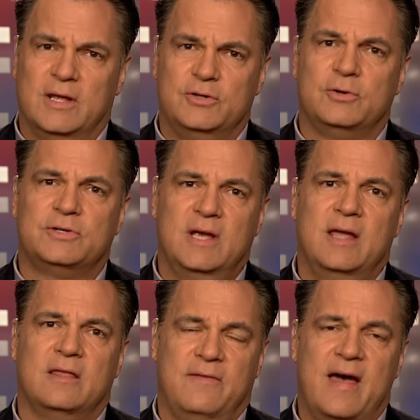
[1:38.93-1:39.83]
As you
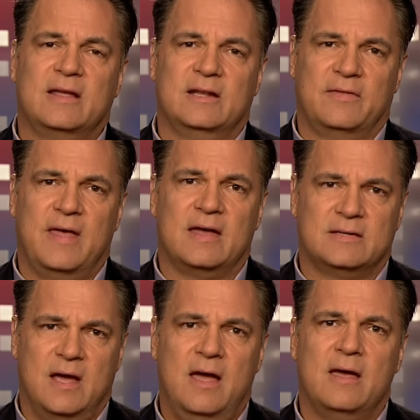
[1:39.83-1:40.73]
say, the Vatican at that
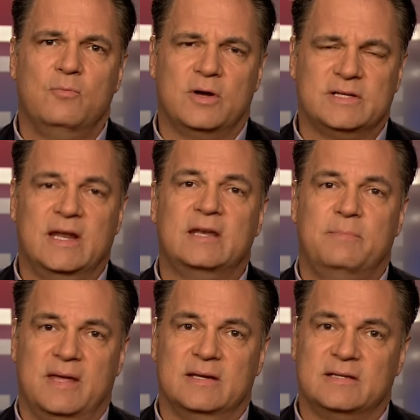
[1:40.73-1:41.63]
time was an
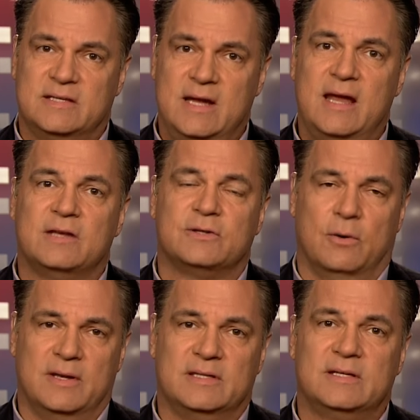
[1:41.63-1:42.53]
independent state.
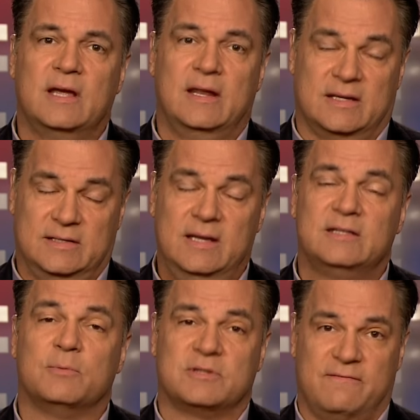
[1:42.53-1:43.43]
So in a
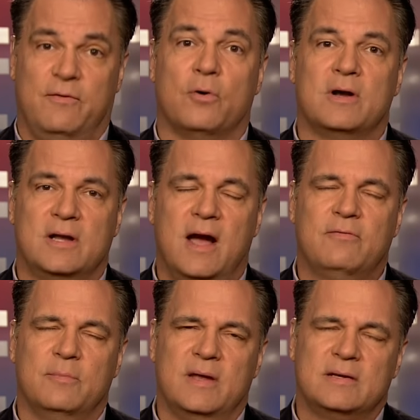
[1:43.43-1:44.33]
sense, it was a foreign
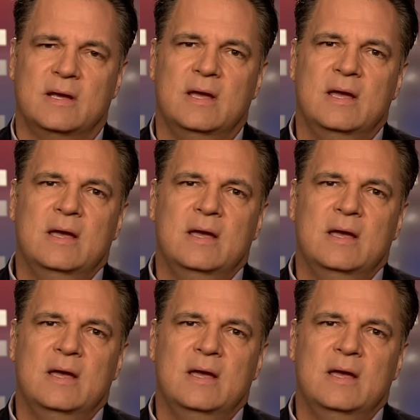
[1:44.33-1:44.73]
government.